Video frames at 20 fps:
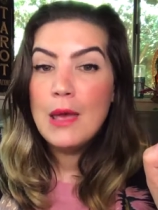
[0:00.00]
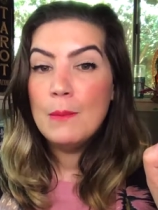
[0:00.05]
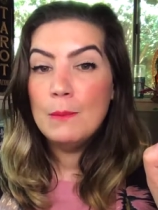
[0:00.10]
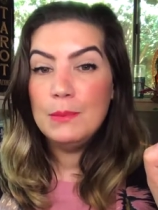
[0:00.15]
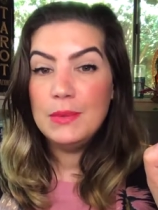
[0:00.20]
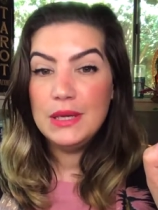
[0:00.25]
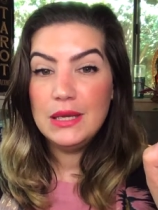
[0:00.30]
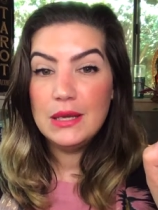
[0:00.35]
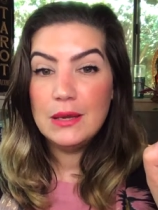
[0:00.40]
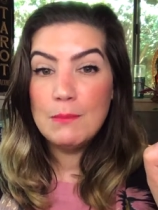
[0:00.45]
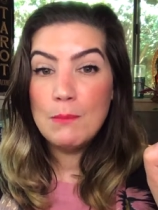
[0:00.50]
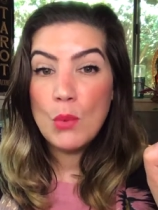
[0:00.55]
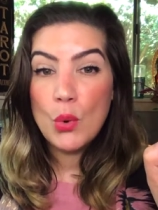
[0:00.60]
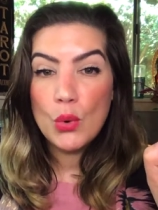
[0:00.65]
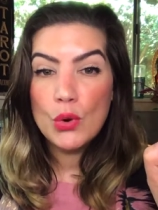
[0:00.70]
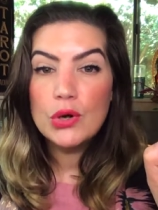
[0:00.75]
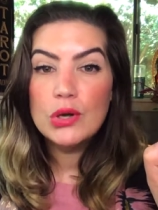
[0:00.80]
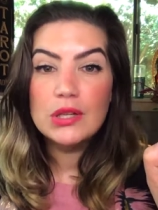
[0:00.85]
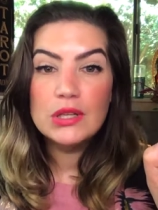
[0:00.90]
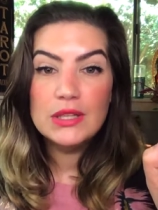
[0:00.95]
being
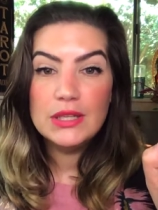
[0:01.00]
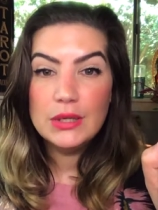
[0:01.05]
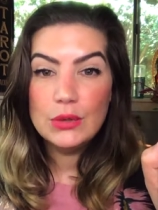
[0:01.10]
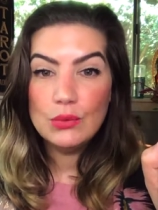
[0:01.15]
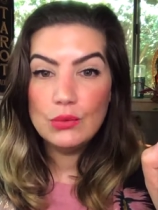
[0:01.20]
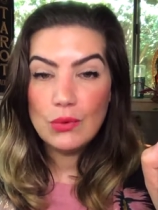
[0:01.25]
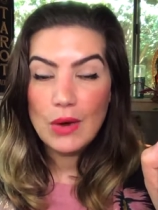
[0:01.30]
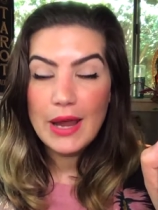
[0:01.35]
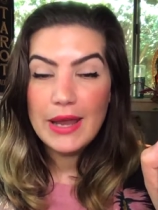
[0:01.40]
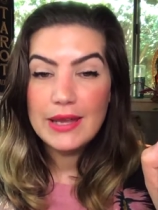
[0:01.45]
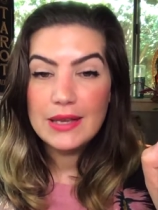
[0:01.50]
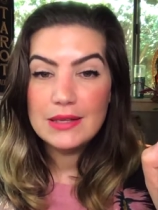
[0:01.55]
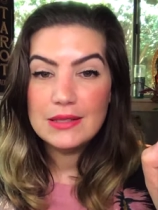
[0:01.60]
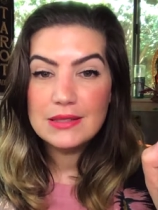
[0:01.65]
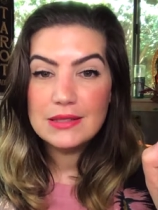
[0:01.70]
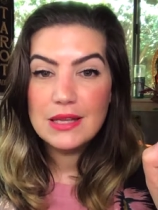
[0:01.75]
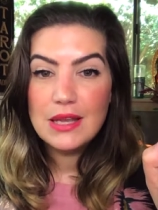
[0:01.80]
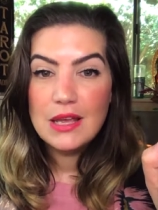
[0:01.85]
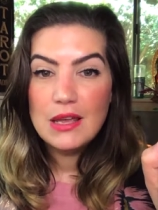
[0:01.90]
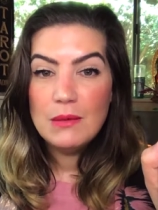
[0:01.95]
morally
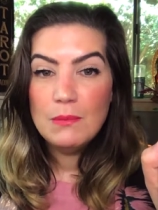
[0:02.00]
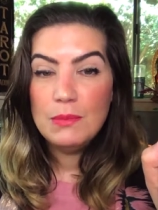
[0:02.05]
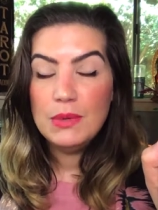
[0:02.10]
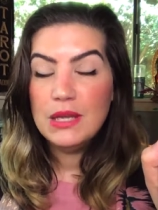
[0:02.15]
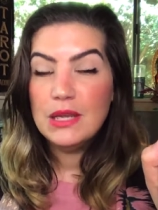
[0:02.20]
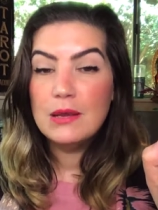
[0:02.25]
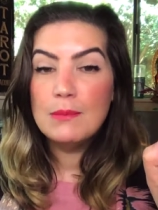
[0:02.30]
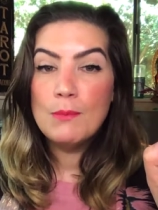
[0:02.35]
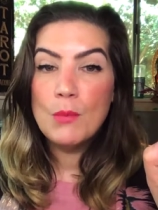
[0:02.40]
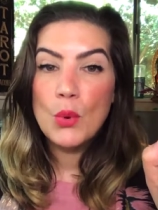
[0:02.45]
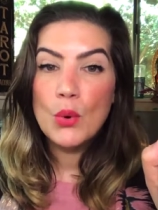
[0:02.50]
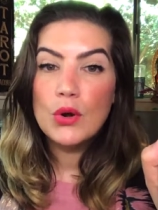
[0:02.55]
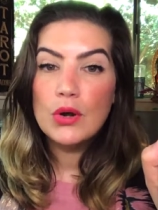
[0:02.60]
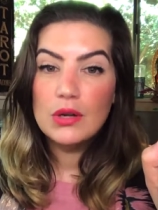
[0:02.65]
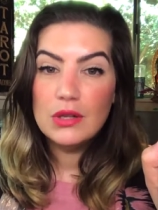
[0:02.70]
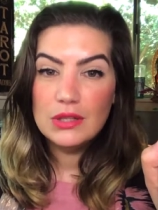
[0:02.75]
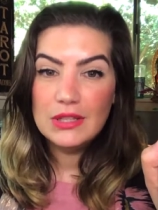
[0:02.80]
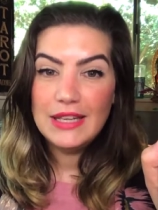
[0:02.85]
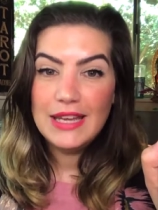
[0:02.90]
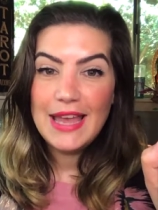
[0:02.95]
right being
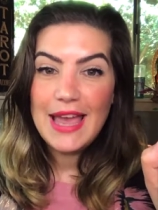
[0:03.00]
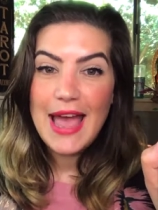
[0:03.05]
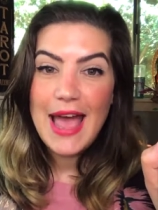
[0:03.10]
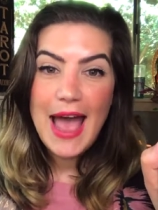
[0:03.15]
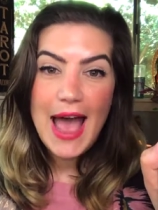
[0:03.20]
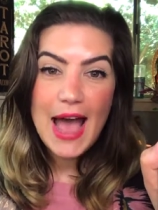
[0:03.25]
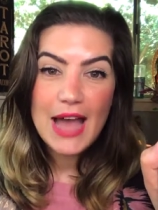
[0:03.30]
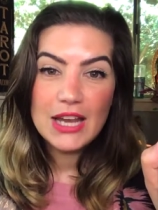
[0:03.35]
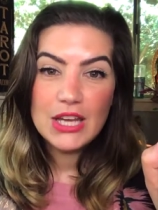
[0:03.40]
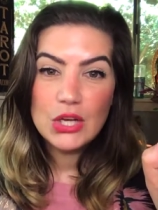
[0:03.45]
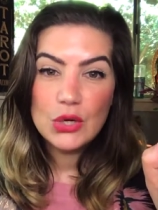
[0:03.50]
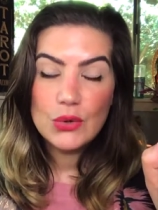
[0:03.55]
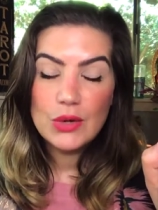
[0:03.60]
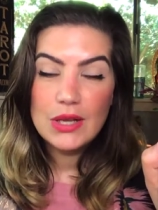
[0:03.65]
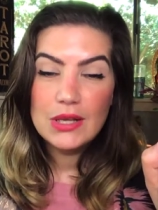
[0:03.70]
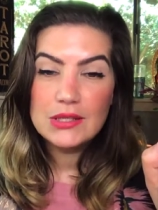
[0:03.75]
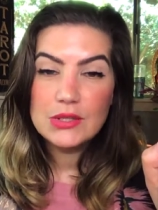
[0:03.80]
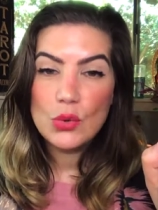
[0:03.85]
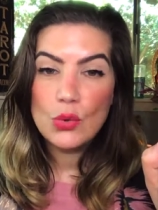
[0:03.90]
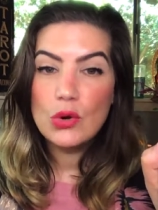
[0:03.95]
morally
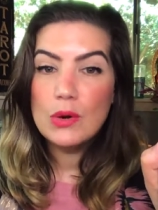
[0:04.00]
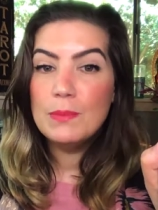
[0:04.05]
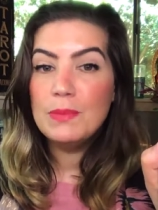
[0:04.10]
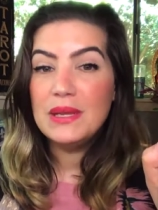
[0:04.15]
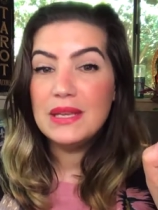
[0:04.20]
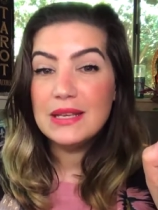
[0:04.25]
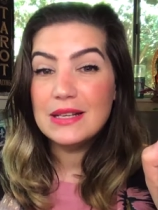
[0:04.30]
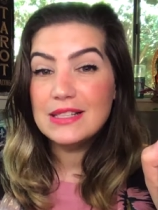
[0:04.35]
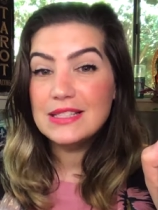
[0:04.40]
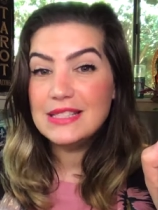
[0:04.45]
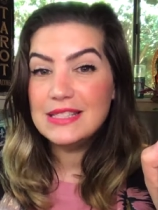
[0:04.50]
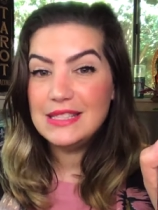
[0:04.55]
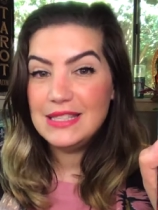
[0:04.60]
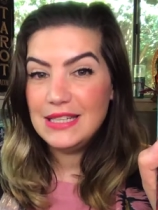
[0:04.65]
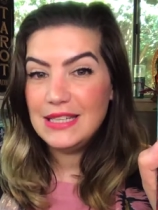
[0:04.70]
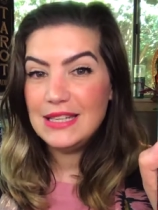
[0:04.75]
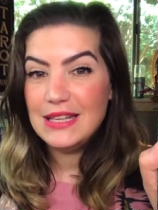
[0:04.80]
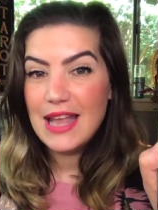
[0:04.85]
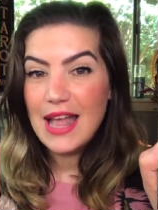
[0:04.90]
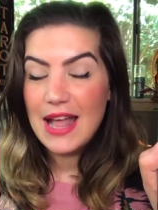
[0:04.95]
accurate or being
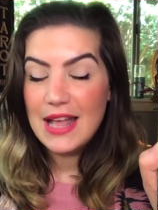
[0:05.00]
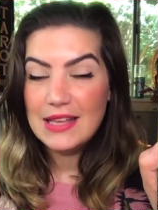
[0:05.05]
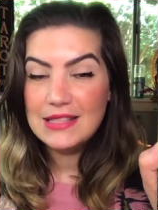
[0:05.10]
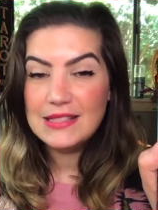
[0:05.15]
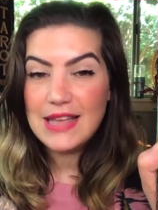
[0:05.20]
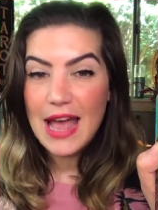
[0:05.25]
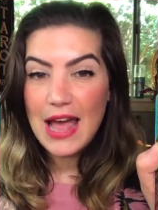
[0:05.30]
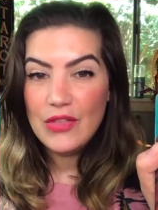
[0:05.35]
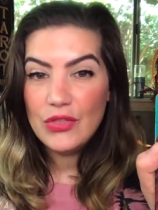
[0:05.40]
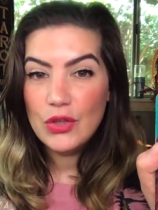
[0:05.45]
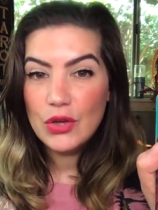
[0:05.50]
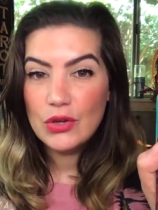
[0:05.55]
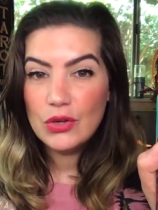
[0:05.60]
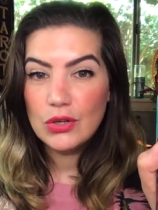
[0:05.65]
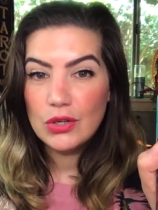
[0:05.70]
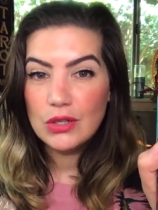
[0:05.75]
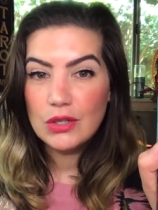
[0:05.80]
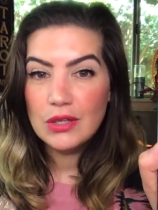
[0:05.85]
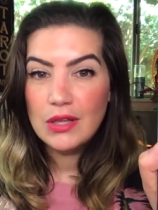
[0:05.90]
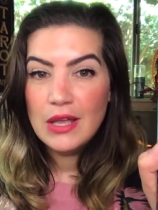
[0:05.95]
seen as
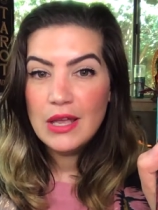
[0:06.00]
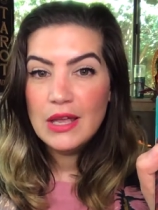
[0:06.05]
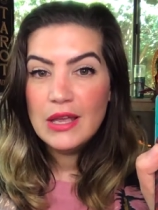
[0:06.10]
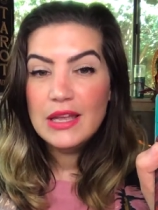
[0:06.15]
ethical?